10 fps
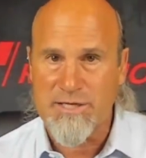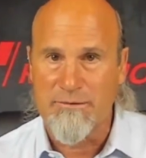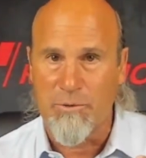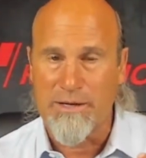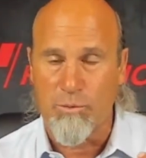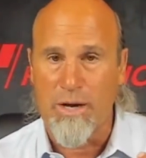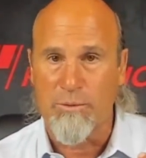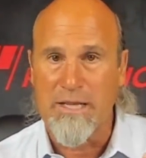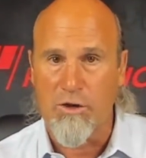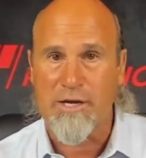when
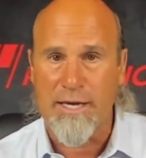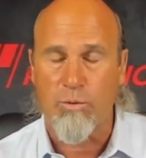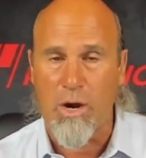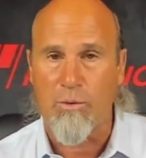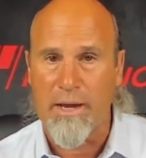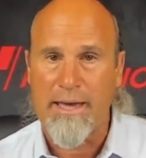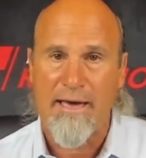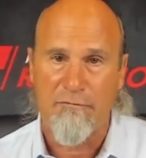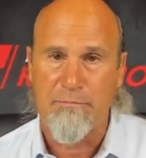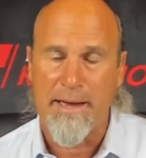we look at where we
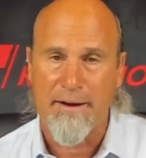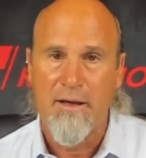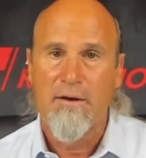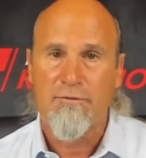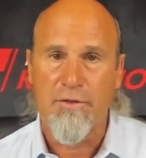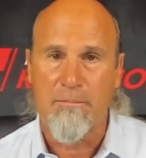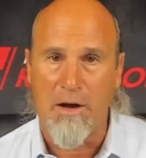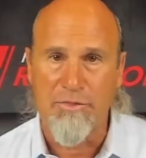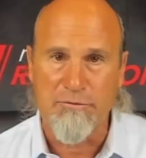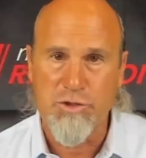have been for the
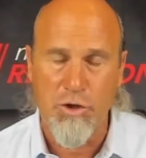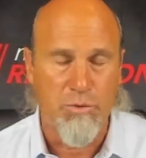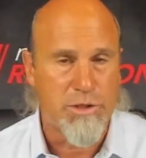month of June,